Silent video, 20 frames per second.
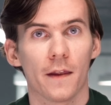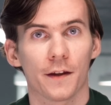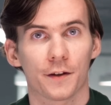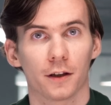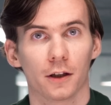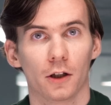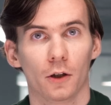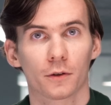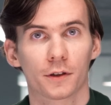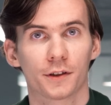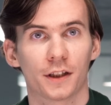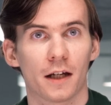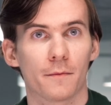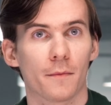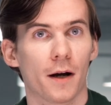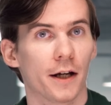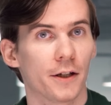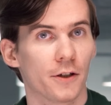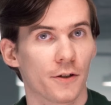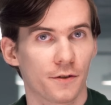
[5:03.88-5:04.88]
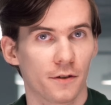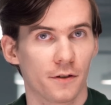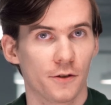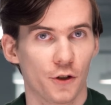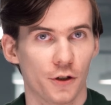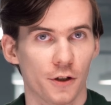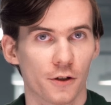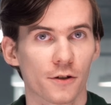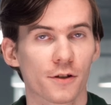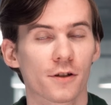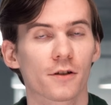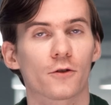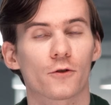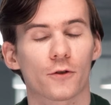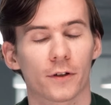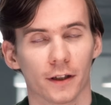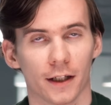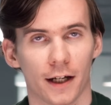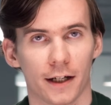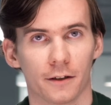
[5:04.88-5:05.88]
that long-time iOS engineers
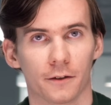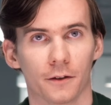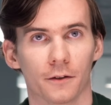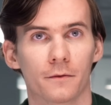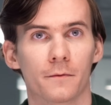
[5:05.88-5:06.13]
rely on.